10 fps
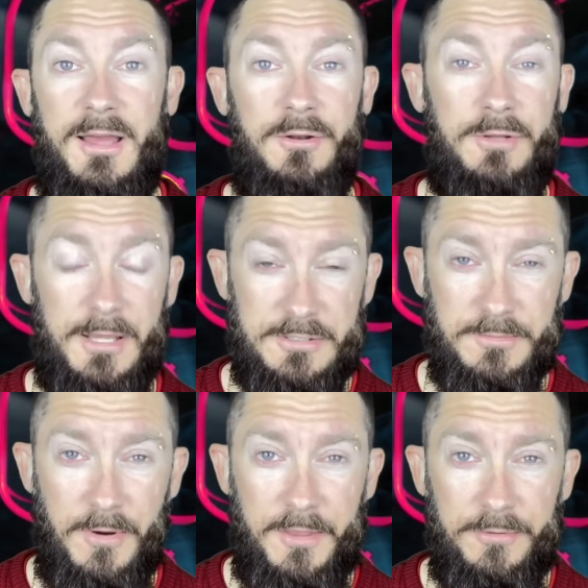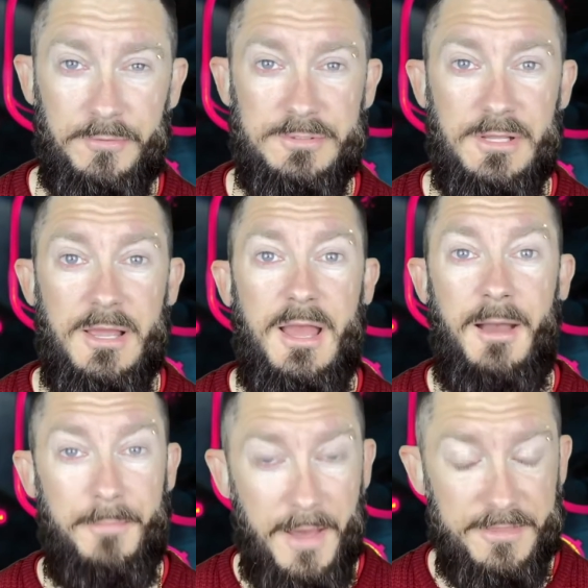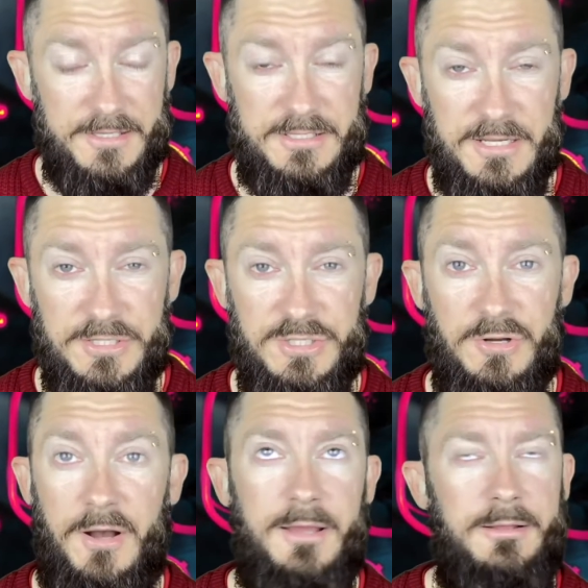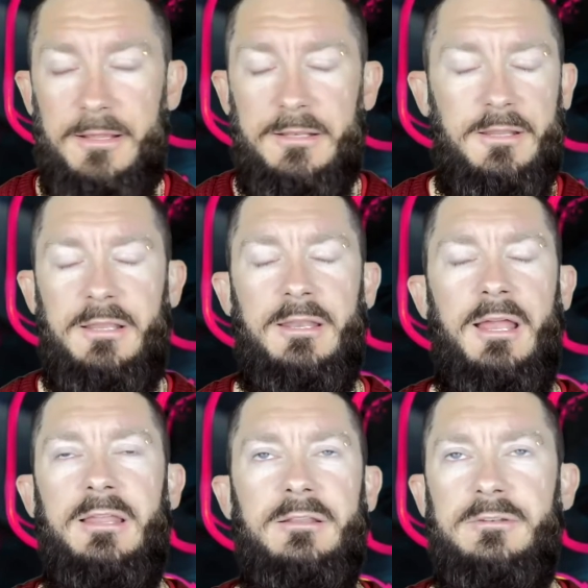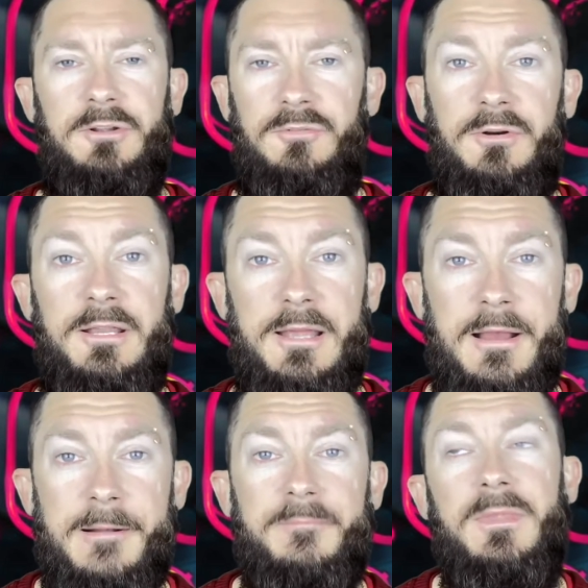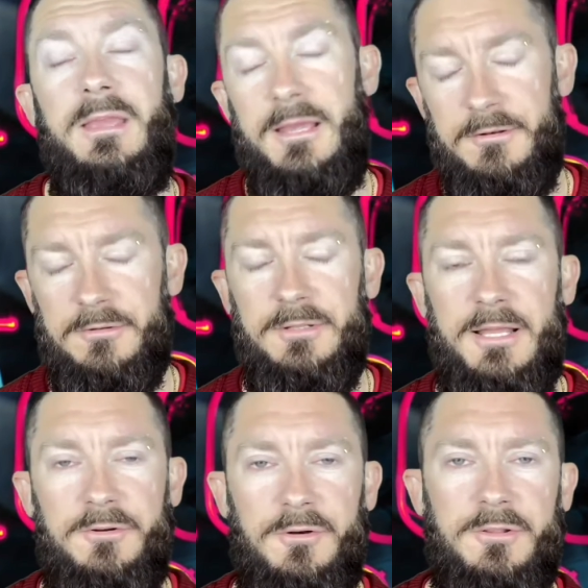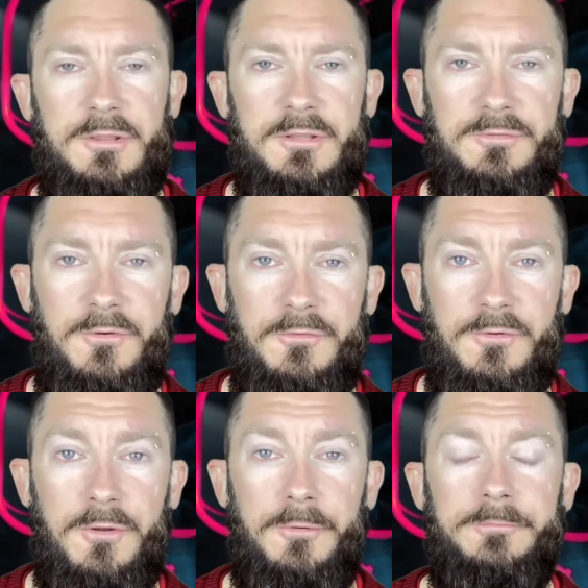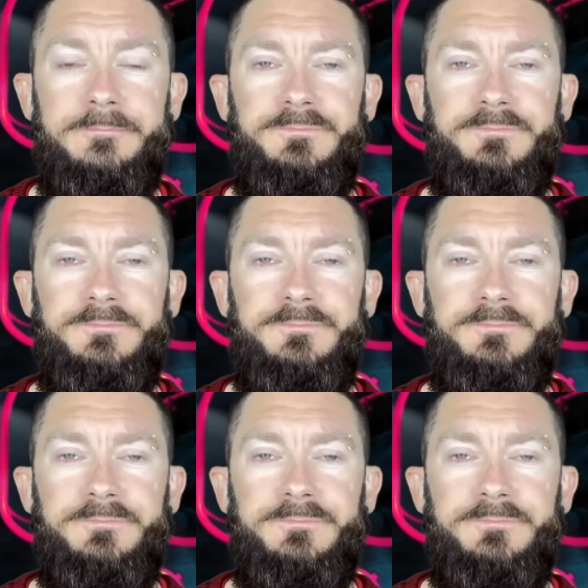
And I'll get to my thoughts about the CGI in any degree later on in this review.